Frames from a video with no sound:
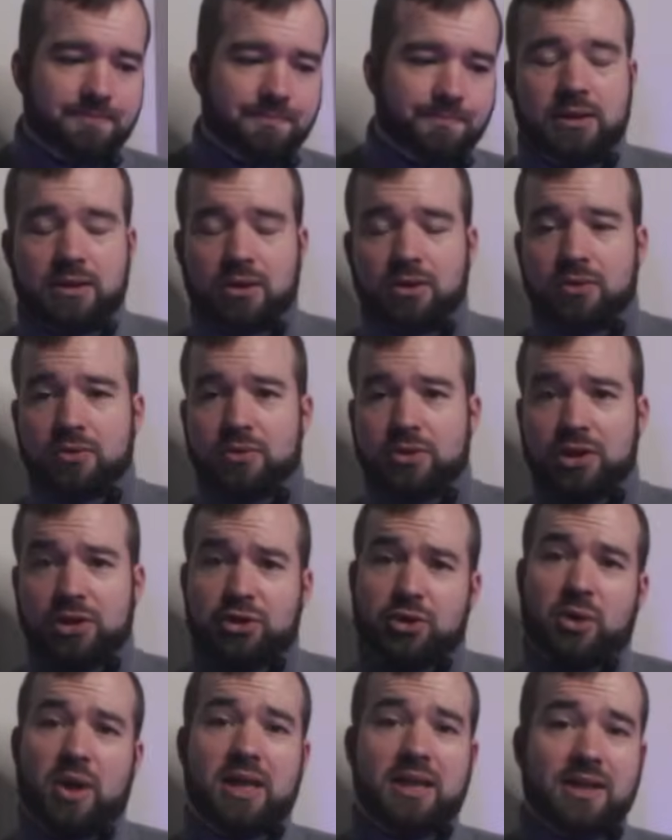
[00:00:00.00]
So to
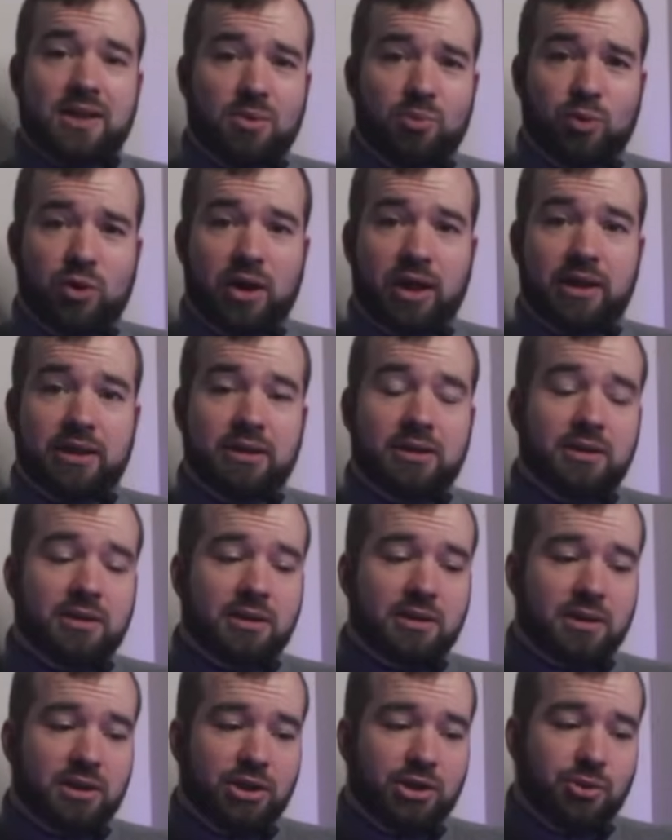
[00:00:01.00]
trust someone,
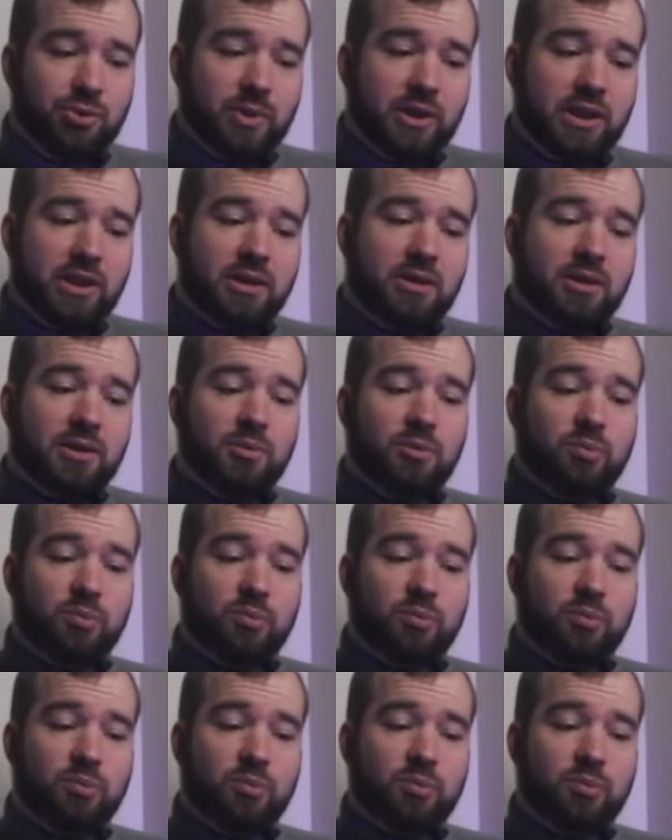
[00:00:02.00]
you would